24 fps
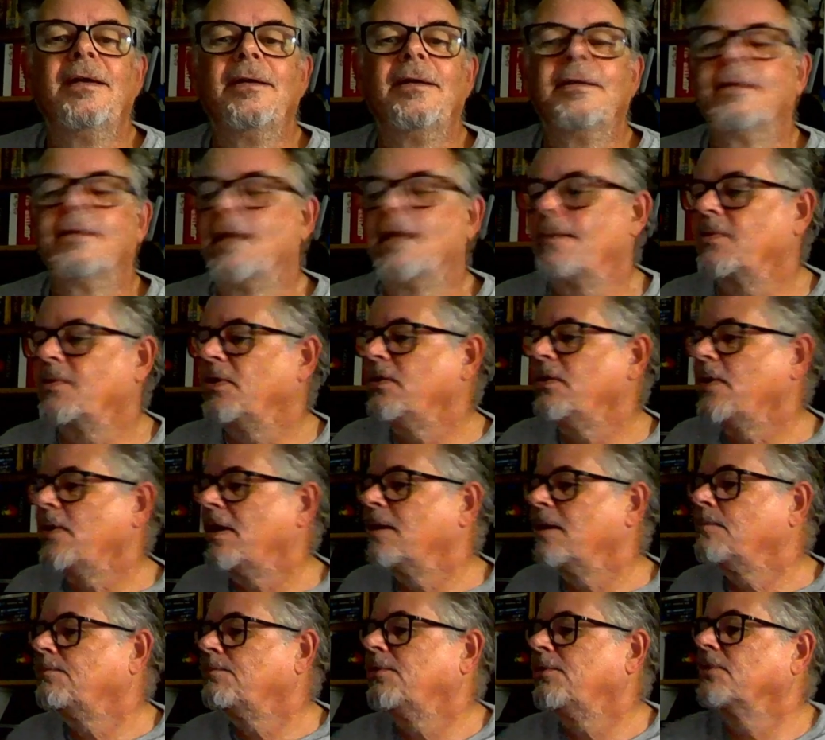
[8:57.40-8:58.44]
I'm going to
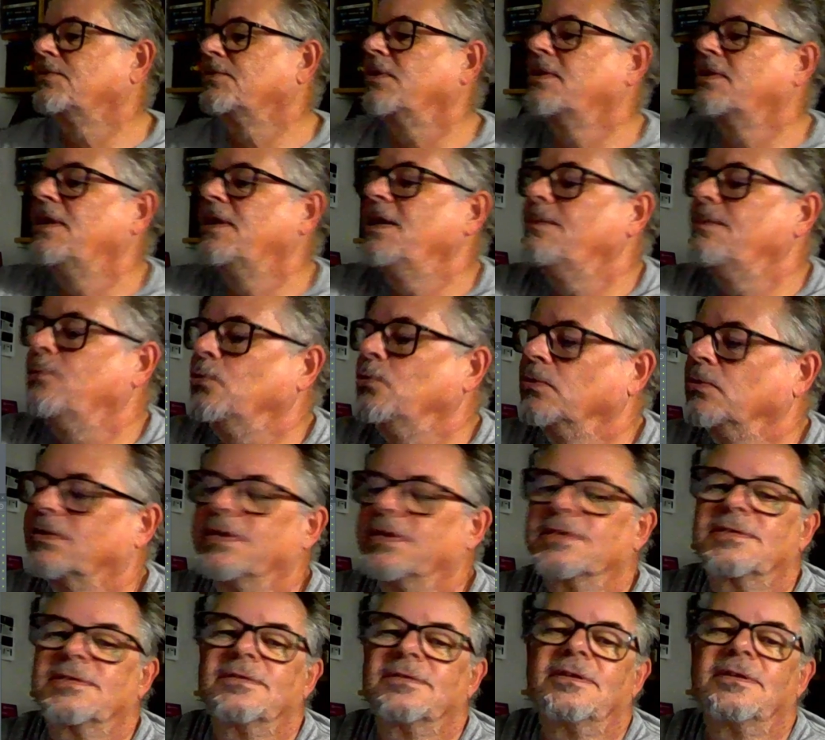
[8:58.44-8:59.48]
unplug the keyboard
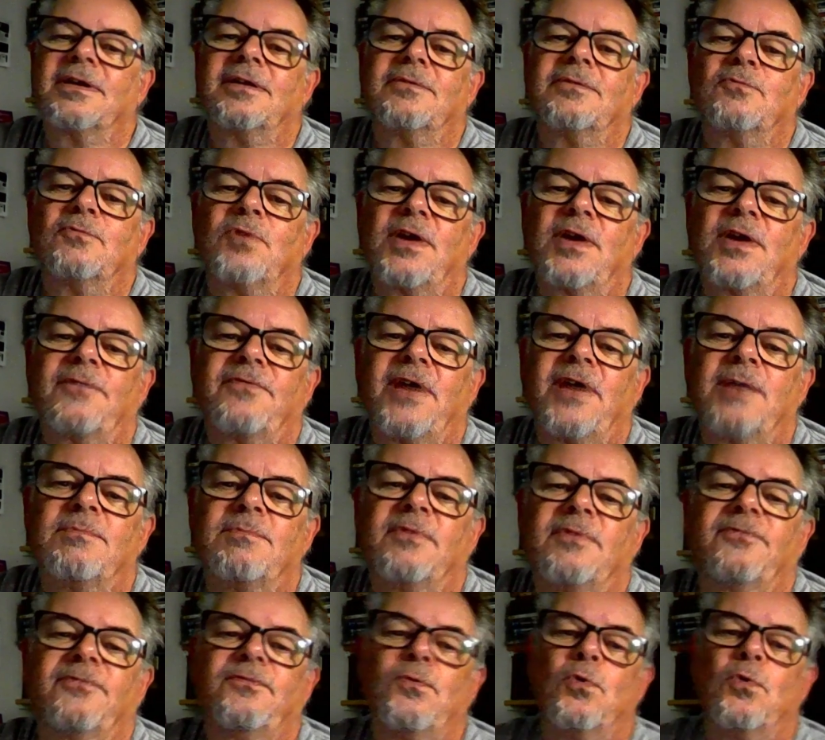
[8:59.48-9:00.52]
because what I found
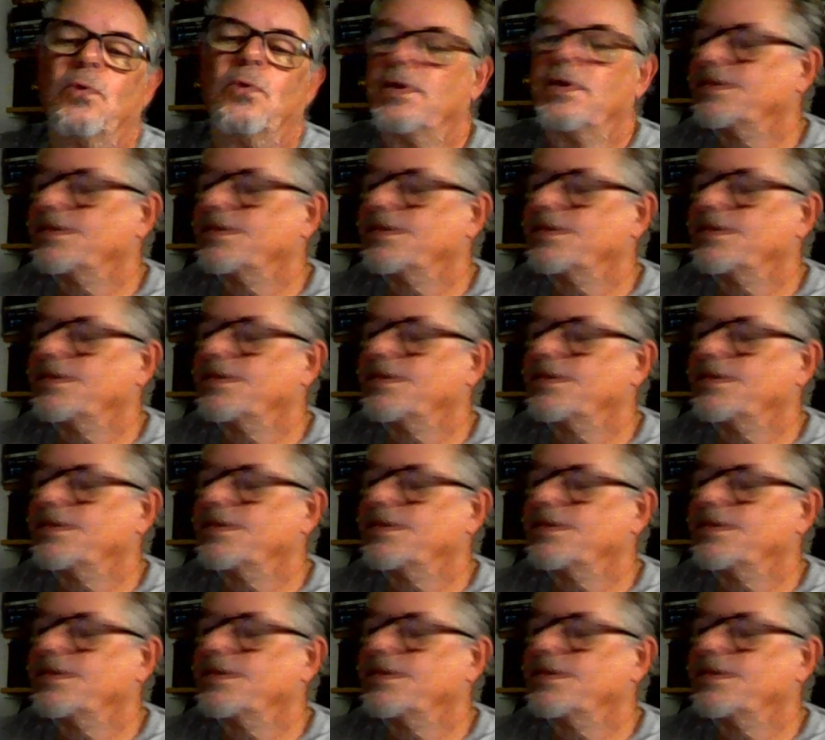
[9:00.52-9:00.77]
before is